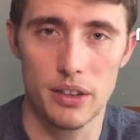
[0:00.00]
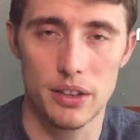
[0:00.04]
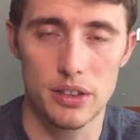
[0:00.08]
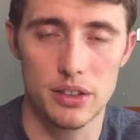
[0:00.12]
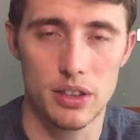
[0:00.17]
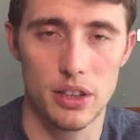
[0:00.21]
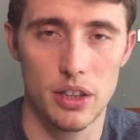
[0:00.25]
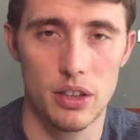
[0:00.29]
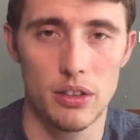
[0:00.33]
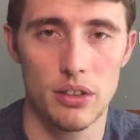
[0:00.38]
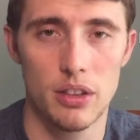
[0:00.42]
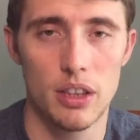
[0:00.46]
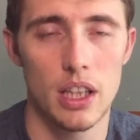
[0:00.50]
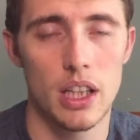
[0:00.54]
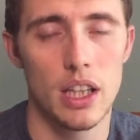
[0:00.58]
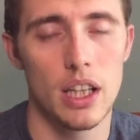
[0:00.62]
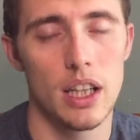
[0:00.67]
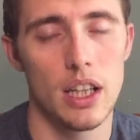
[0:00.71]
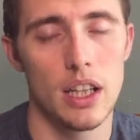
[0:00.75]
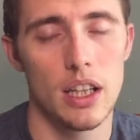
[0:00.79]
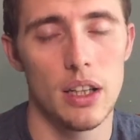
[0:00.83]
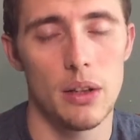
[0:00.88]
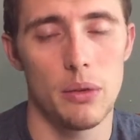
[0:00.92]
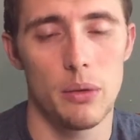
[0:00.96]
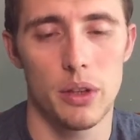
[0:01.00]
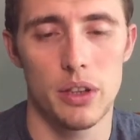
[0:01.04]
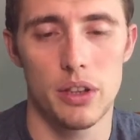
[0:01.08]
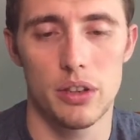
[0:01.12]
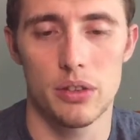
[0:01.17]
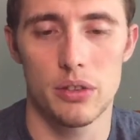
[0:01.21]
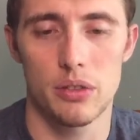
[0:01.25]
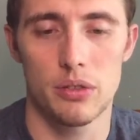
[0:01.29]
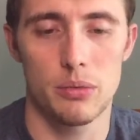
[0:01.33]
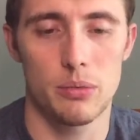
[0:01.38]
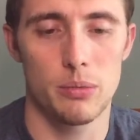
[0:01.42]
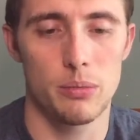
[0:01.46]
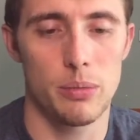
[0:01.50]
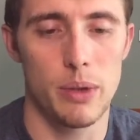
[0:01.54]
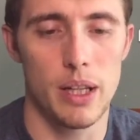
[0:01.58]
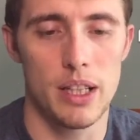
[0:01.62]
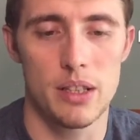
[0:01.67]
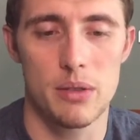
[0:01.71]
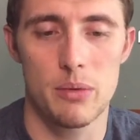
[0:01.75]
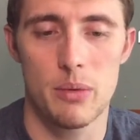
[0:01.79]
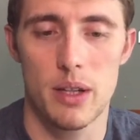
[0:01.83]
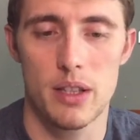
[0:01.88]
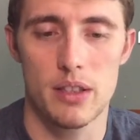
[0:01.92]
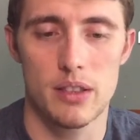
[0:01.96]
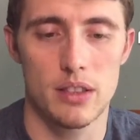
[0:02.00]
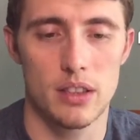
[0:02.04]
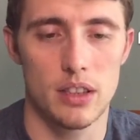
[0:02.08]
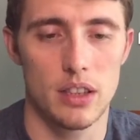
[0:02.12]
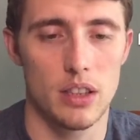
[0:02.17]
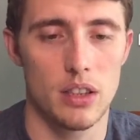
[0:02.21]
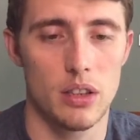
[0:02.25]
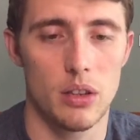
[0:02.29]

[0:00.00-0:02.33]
So when you're bench pressing,